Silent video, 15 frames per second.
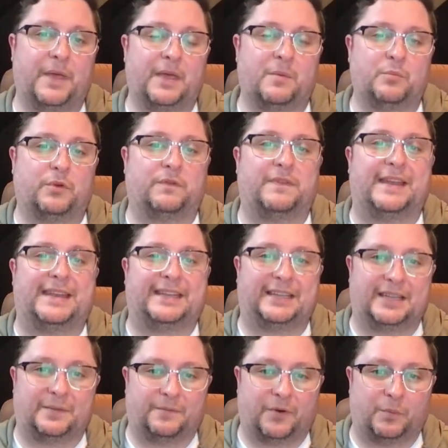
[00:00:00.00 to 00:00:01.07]
preventing
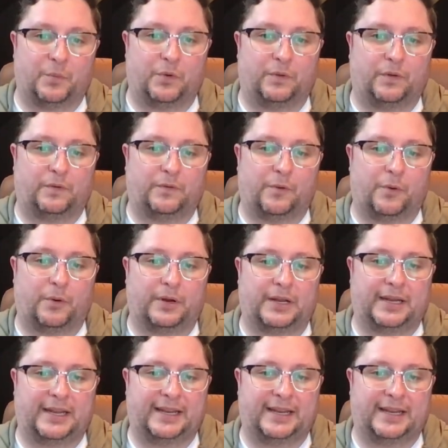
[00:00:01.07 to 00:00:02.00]
them from moving forward and,